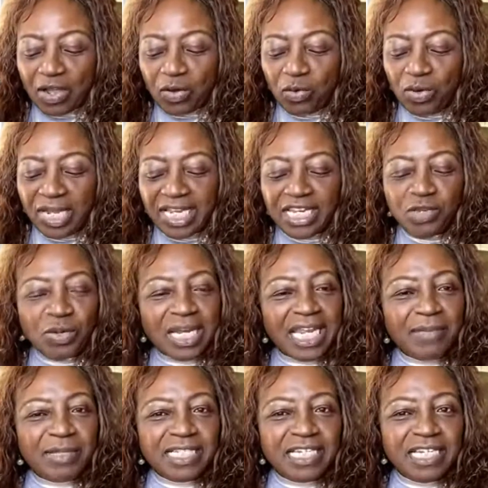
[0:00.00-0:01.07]
Who can you
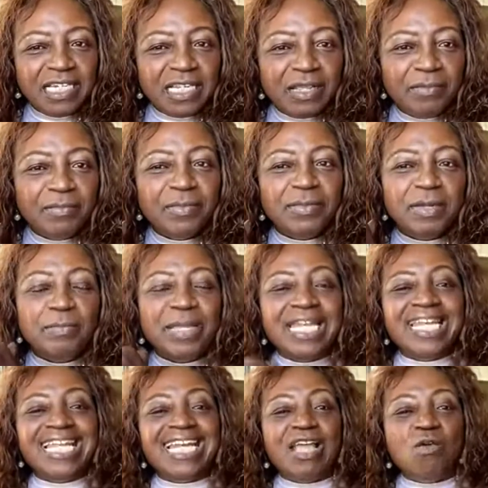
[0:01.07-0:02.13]
claim as a
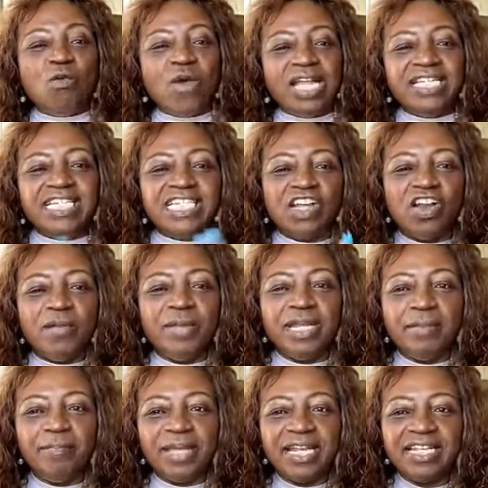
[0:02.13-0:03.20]
dependent, and what determine
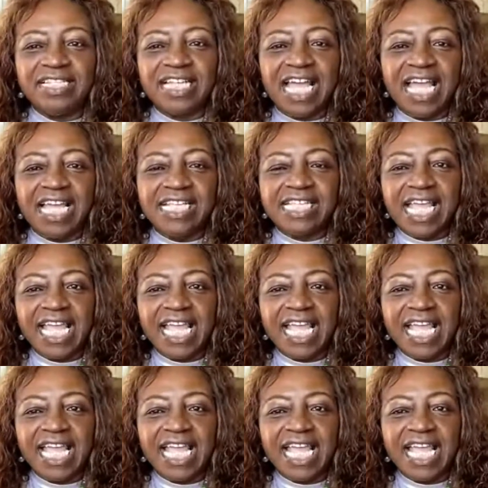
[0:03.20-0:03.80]
dependents, guys?